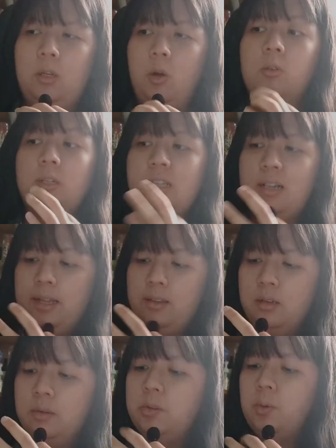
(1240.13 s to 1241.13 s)
in all these
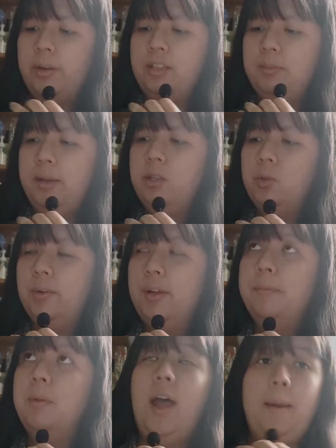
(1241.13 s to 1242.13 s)
letters to explain to
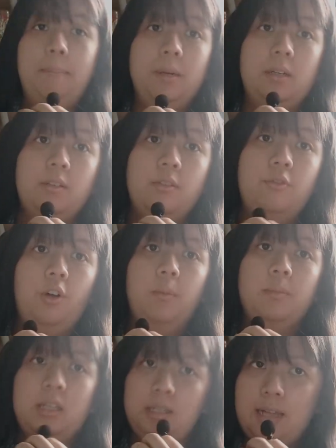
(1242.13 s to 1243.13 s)
him what happened
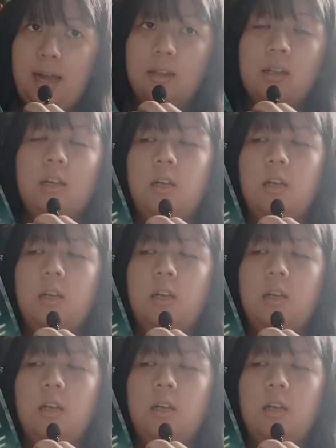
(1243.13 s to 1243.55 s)
from the start.